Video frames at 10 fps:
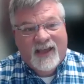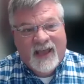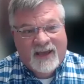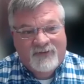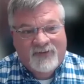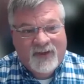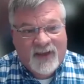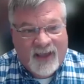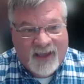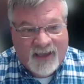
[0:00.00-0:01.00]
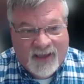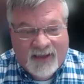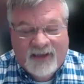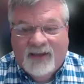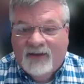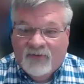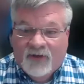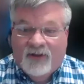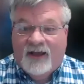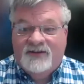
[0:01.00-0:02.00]
have a
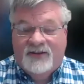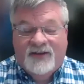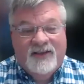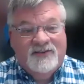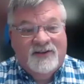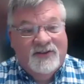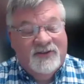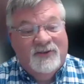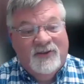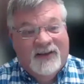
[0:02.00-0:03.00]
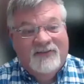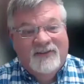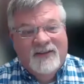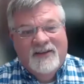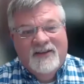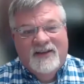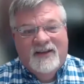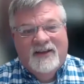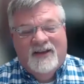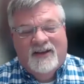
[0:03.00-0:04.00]
well, actually, he's an adult now.
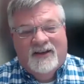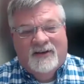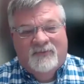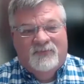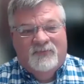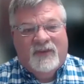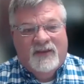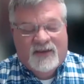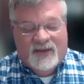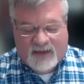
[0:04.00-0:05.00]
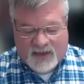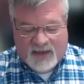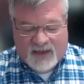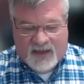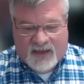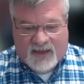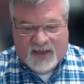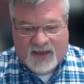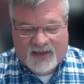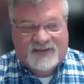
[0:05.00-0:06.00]
Um,
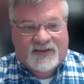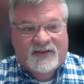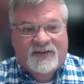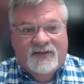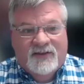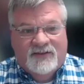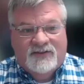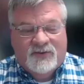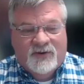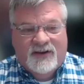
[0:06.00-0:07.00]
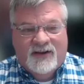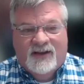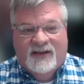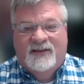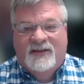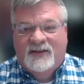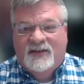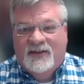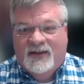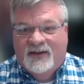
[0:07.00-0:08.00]
a son that's 29
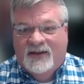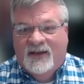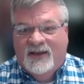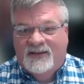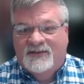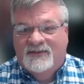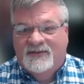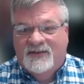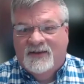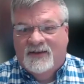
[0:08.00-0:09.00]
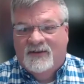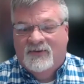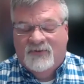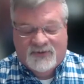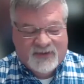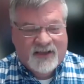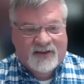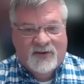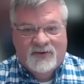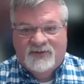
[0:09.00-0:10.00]
that has uh, was
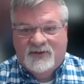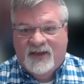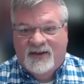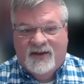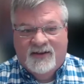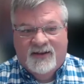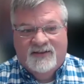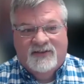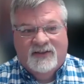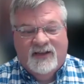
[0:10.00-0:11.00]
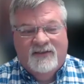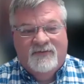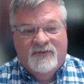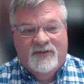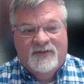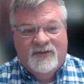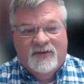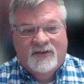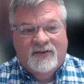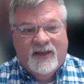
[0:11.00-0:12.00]
diagnosed at nine days of life with uh,
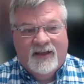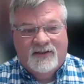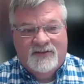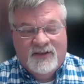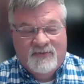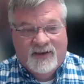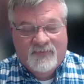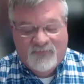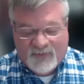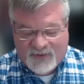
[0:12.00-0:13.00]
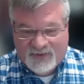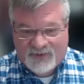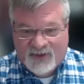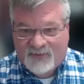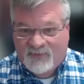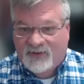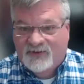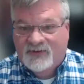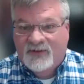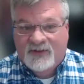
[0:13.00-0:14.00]
galactosemia. His name
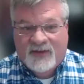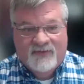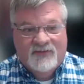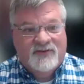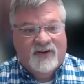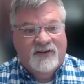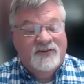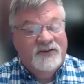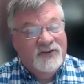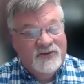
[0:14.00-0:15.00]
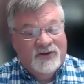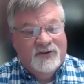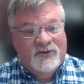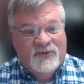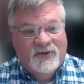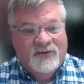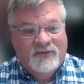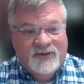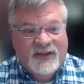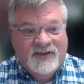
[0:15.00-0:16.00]
is David Trainor Jr. or
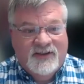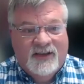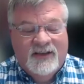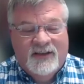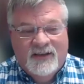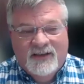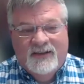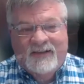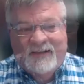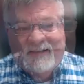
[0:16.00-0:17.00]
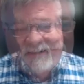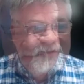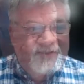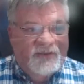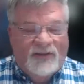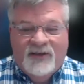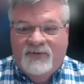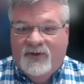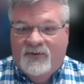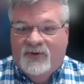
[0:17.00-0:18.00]
DJ. Well, recently
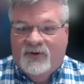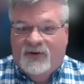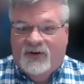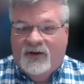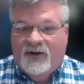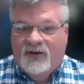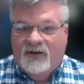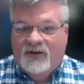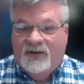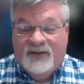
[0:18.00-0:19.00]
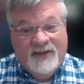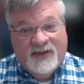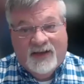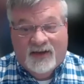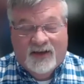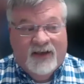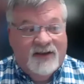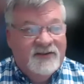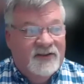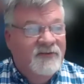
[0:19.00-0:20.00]
we were DJ and I
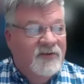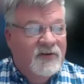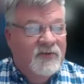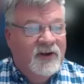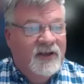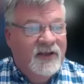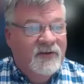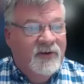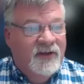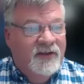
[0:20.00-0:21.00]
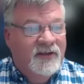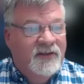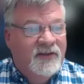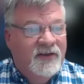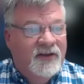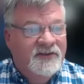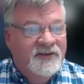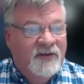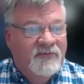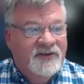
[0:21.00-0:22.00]
actually were working with uh,
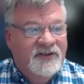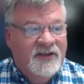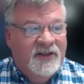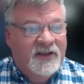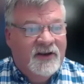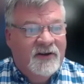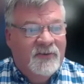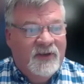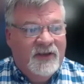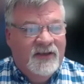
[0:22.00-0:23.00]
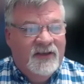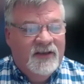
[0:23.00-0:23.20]
Jaguar Gene Therapy